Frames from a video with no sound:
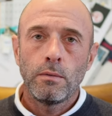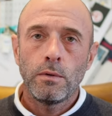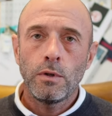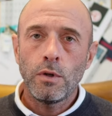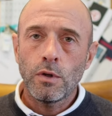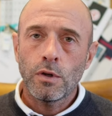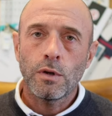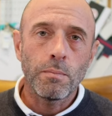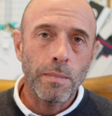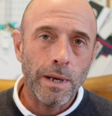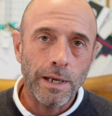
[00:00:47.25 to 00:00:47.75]

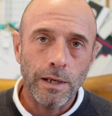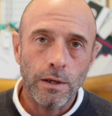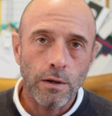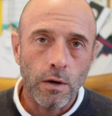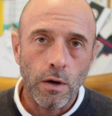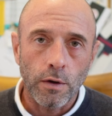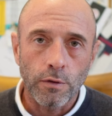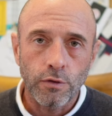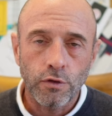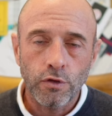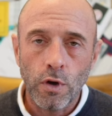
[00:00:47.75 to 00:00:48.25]
you can make
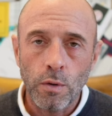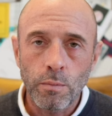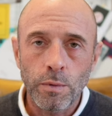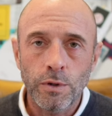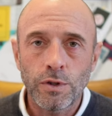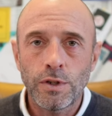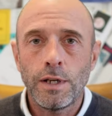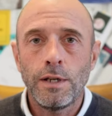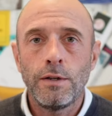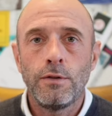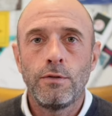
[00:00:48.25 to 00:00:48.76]
your life so
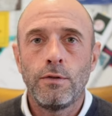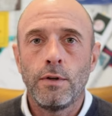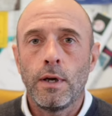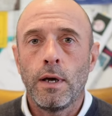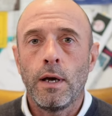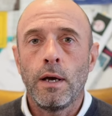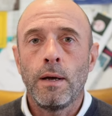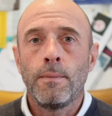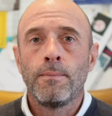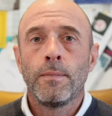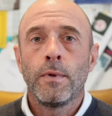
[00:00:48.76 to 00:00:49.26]
much
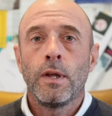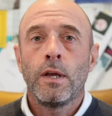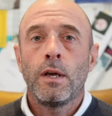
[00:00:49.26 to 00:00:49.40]
easier